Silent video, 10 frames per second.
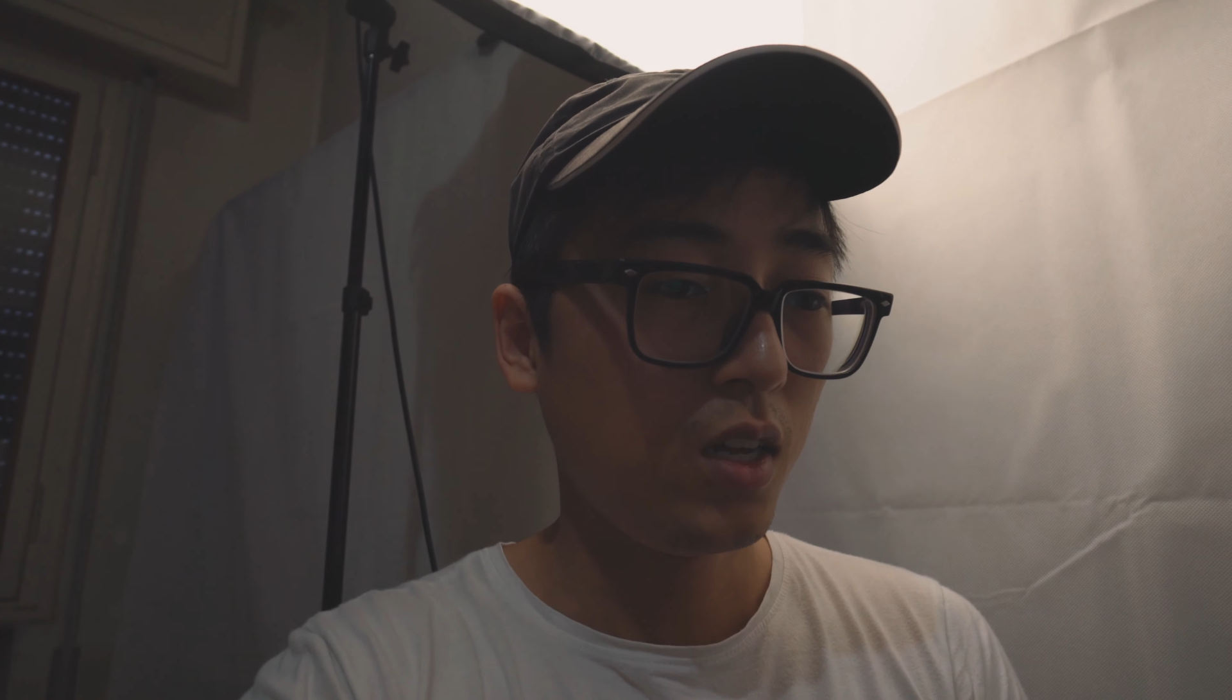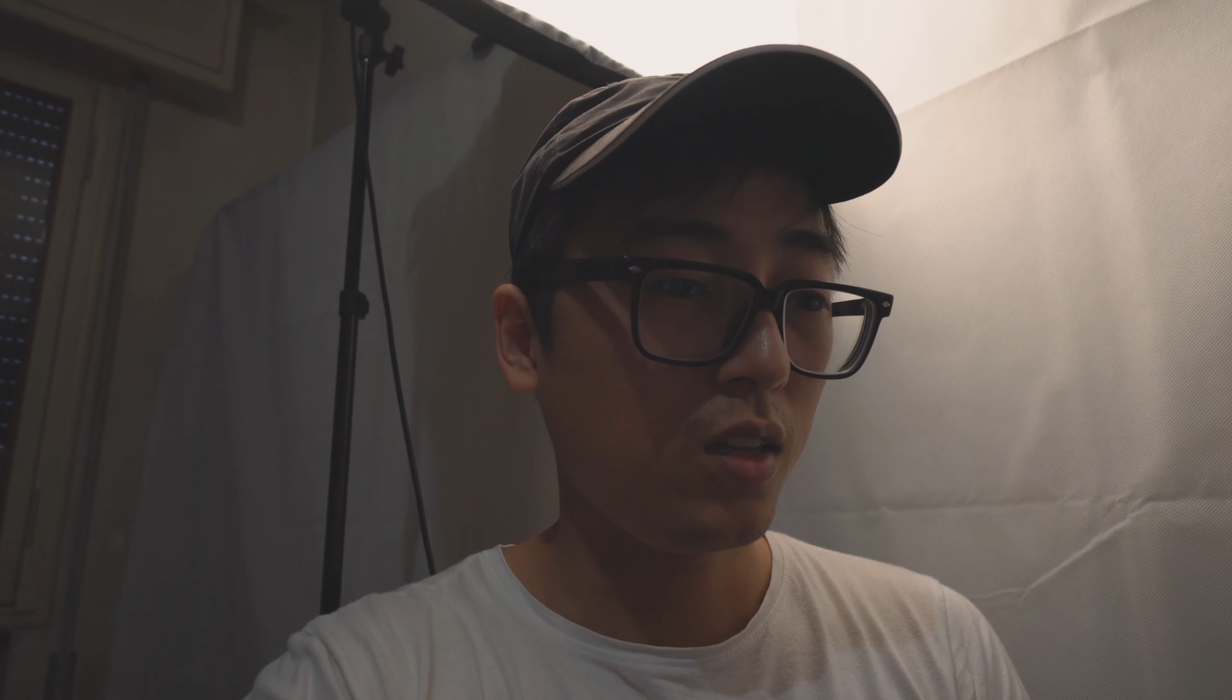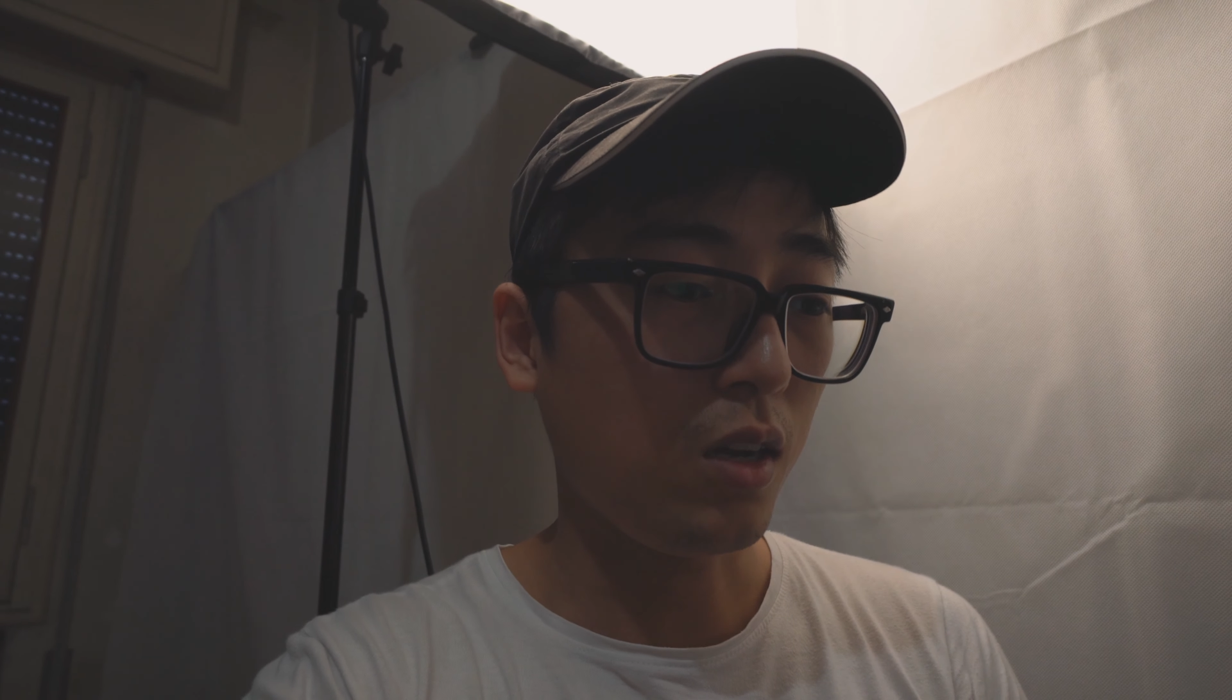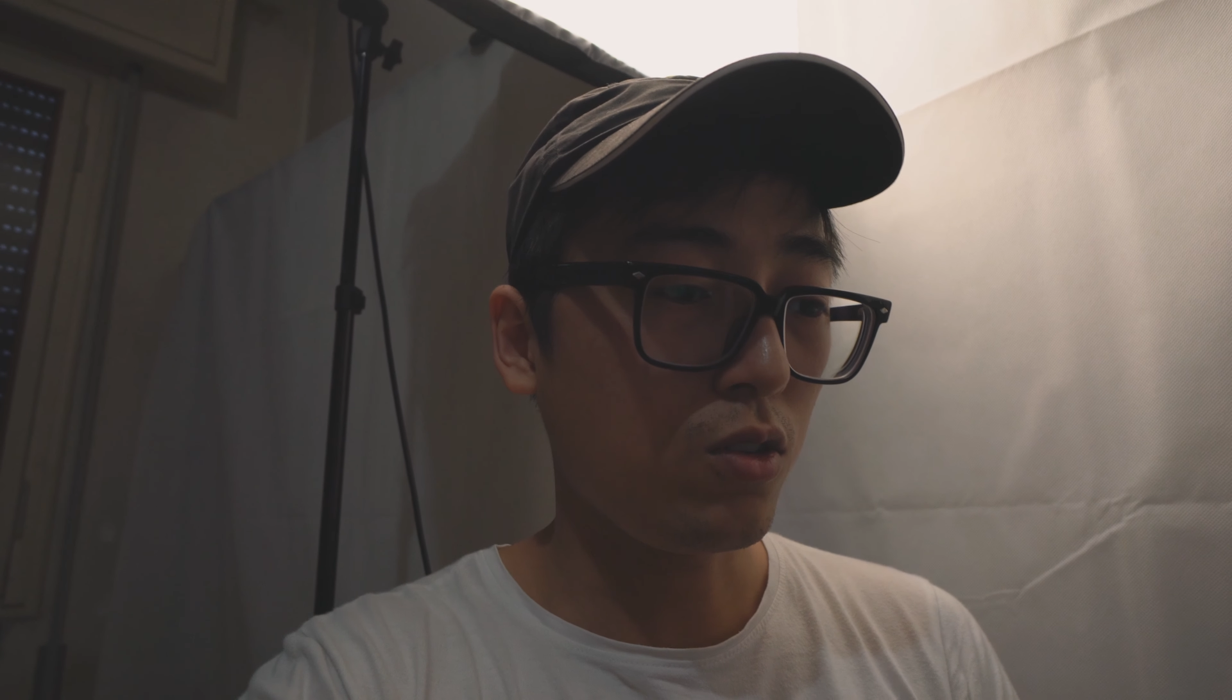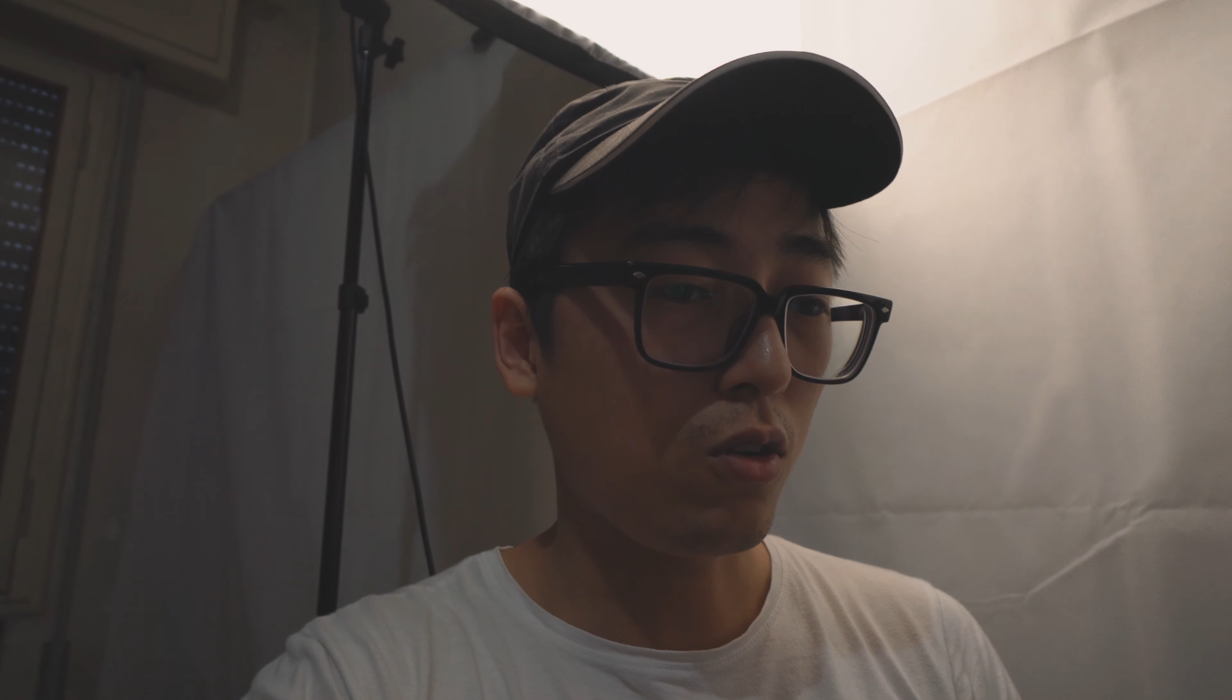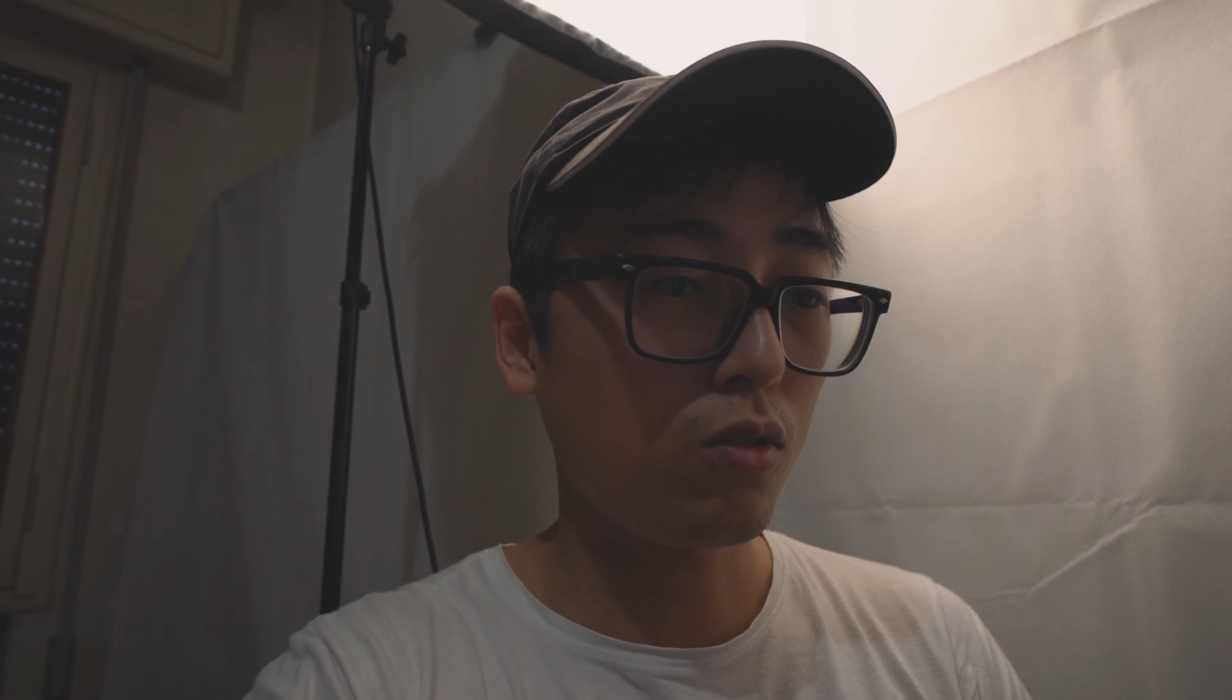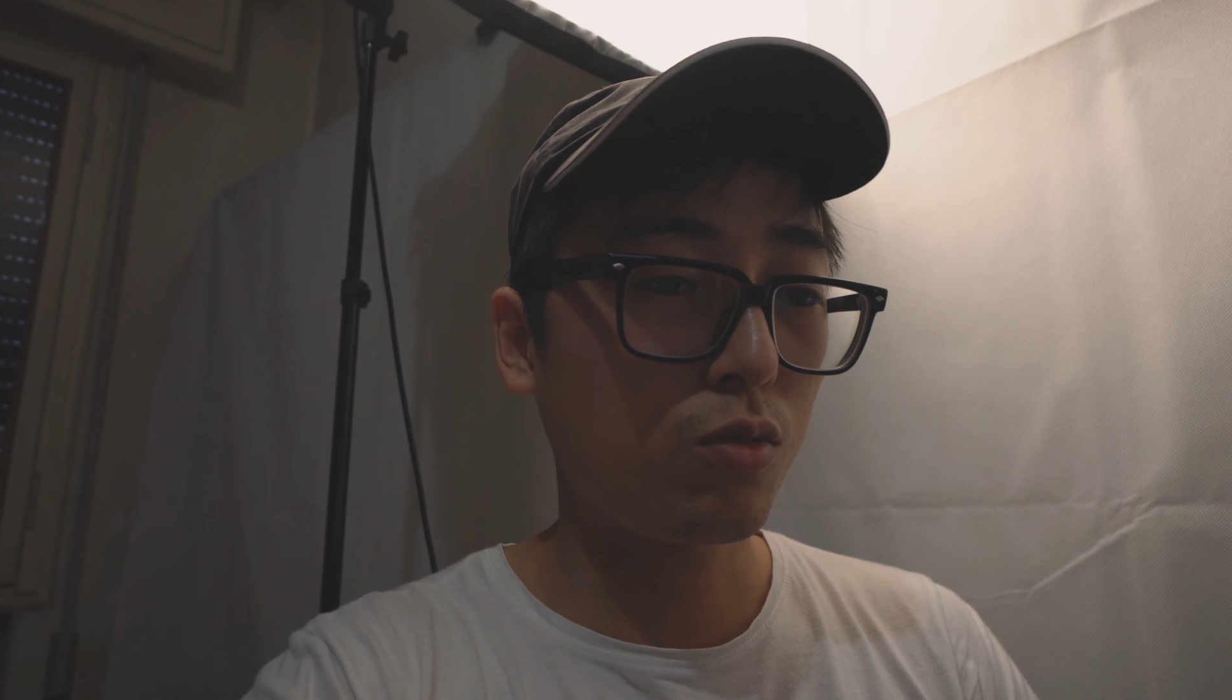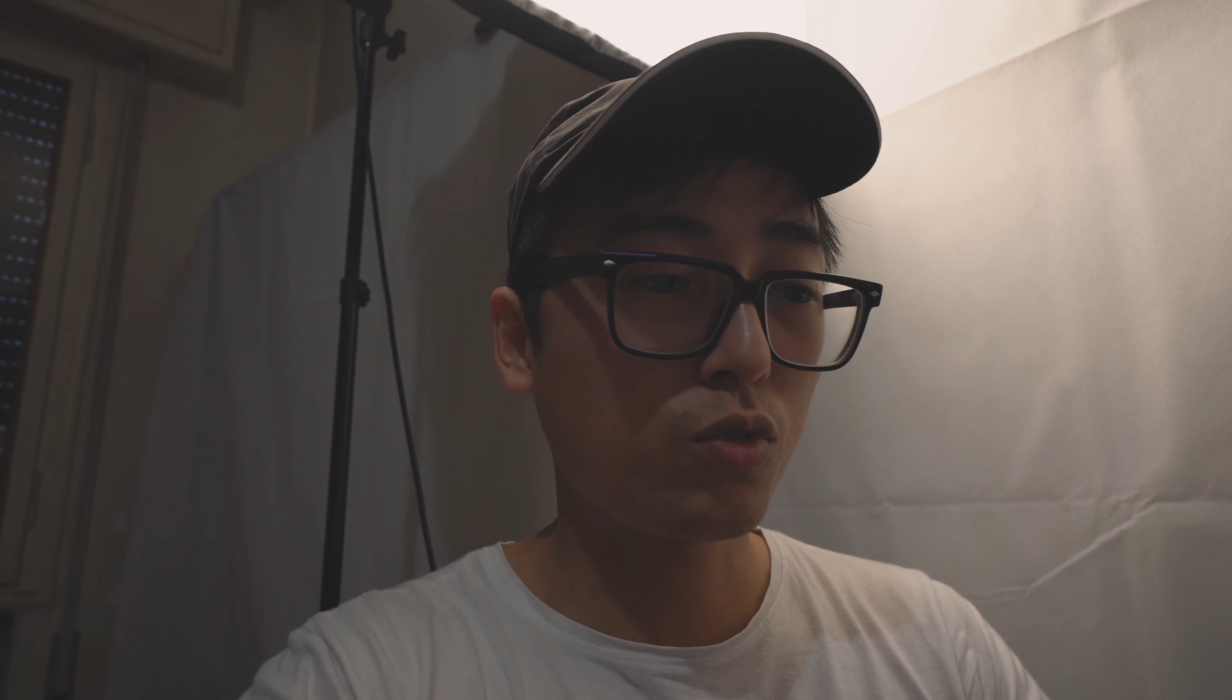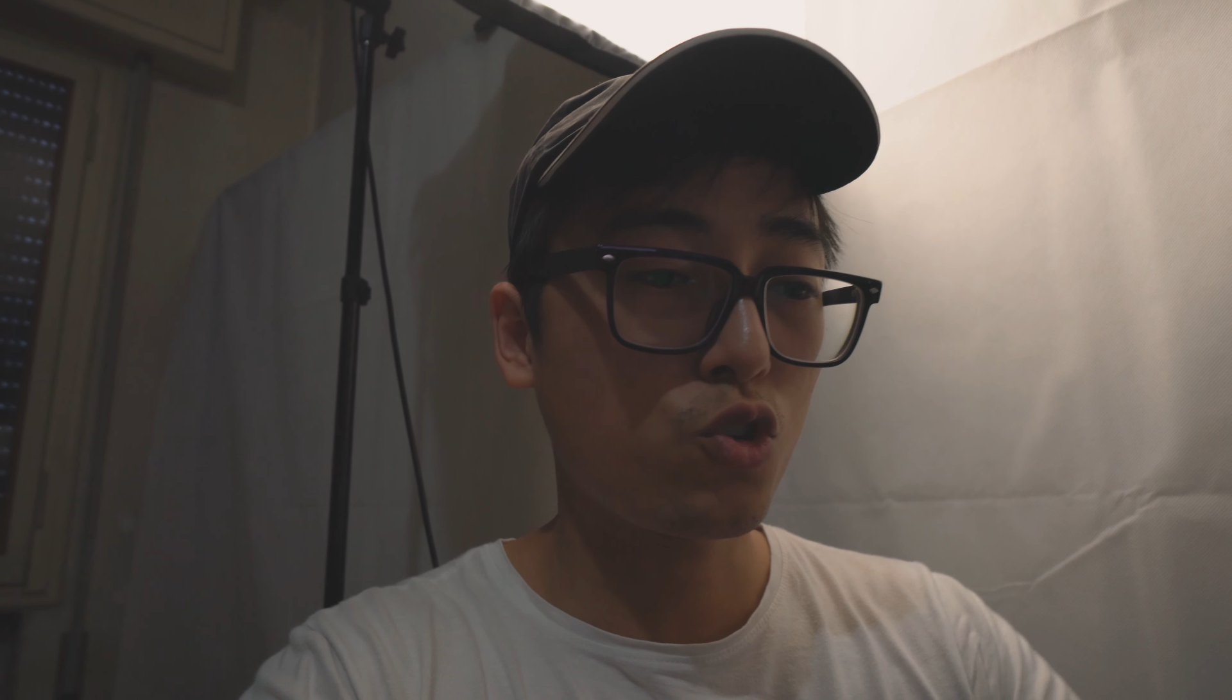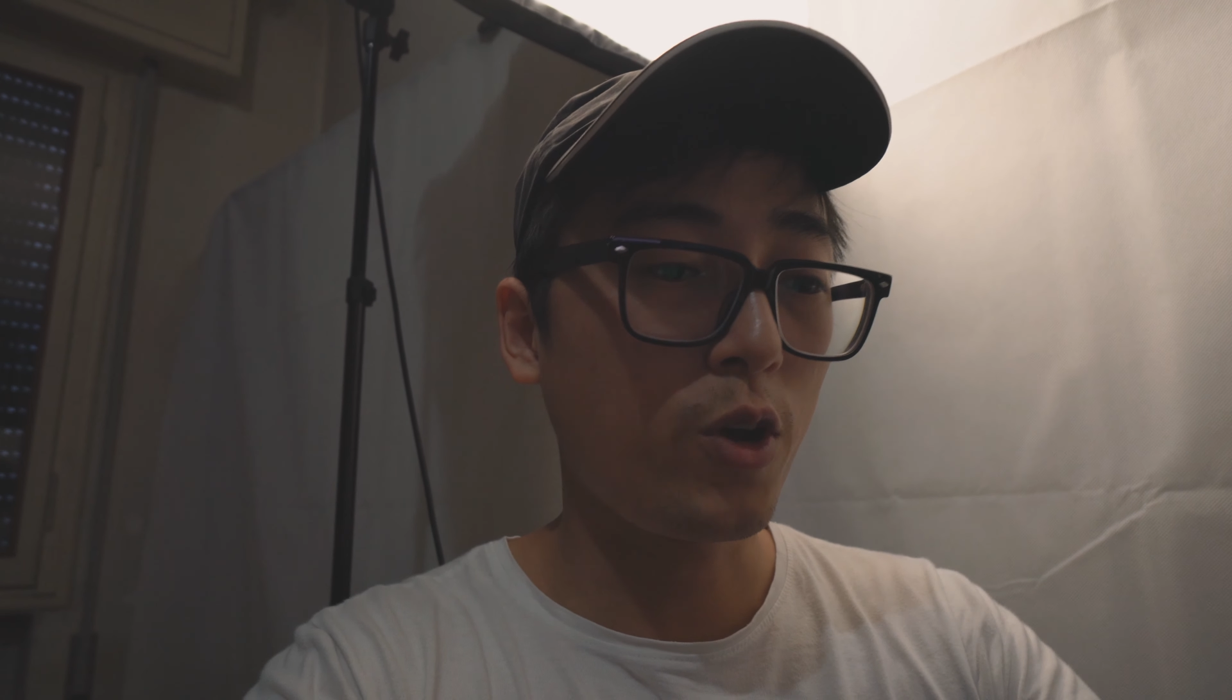that was a
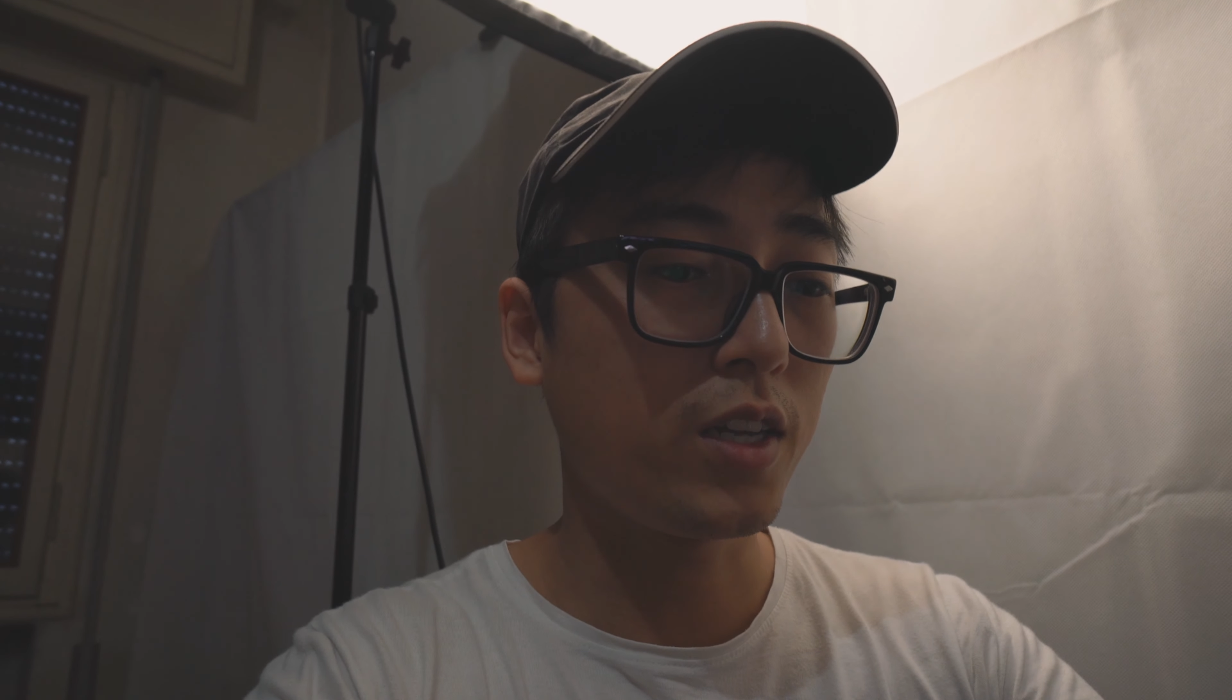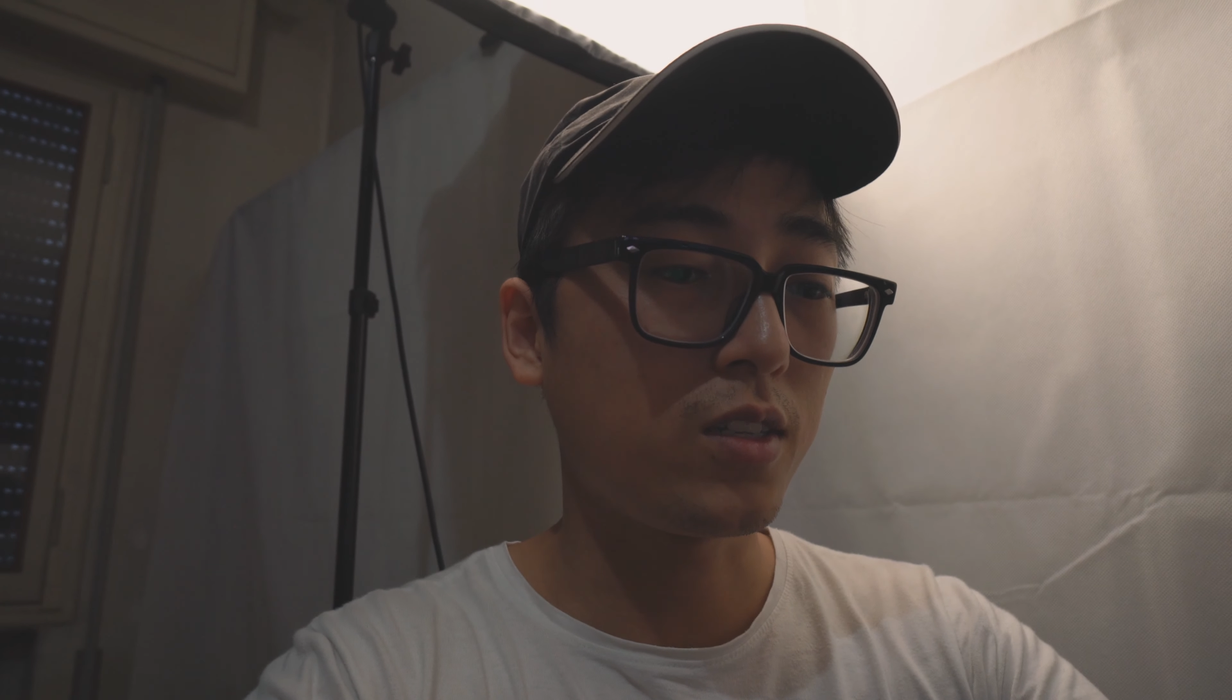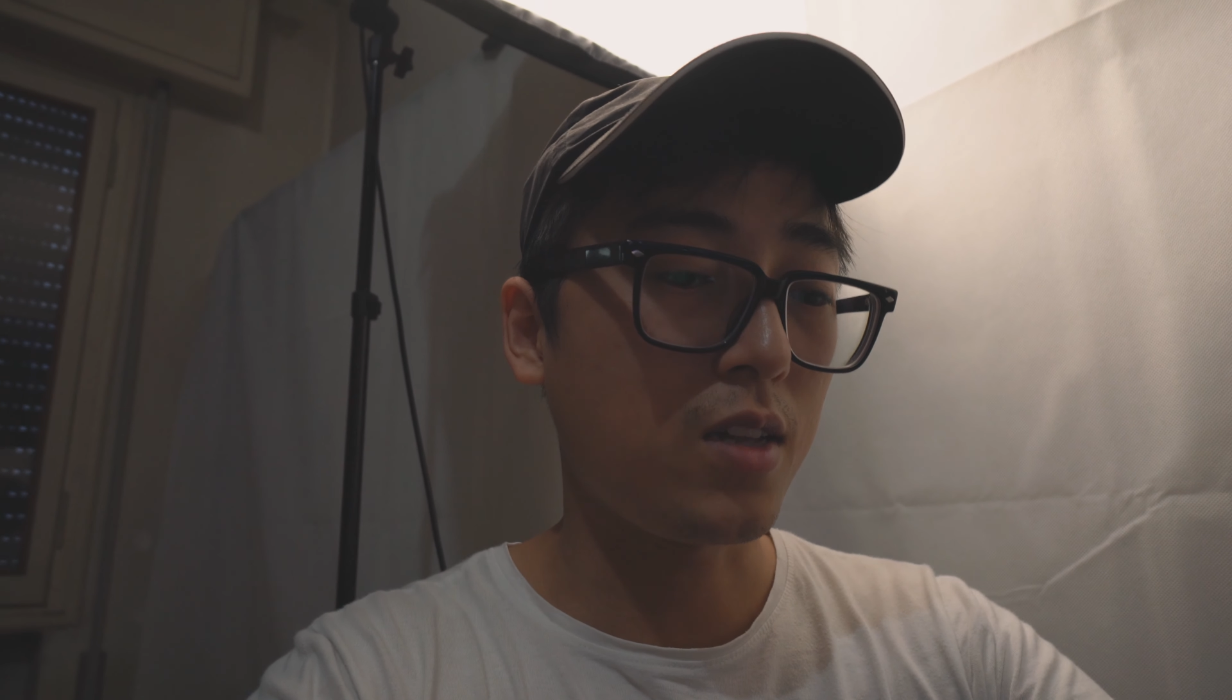horrible trade